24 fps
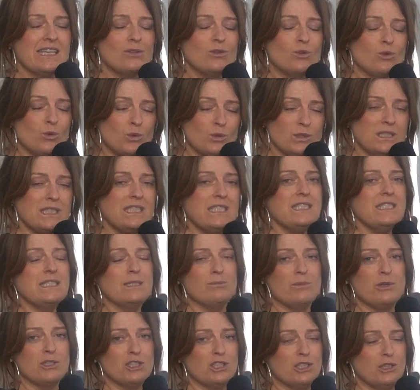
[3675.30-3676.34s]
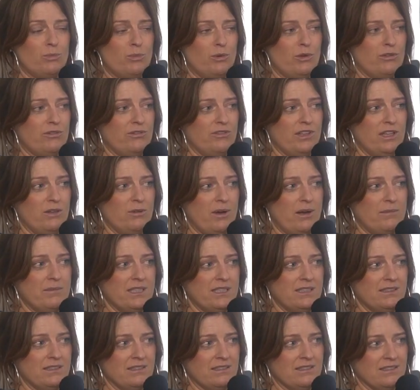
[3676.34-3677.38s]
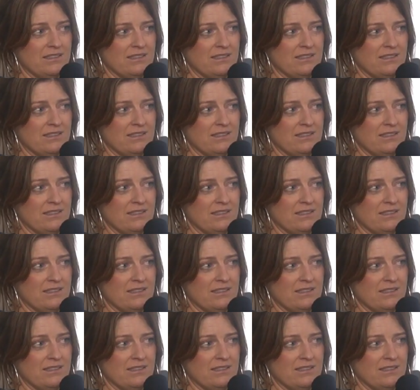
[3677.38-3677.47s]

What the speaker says: Don't see as much support for the women.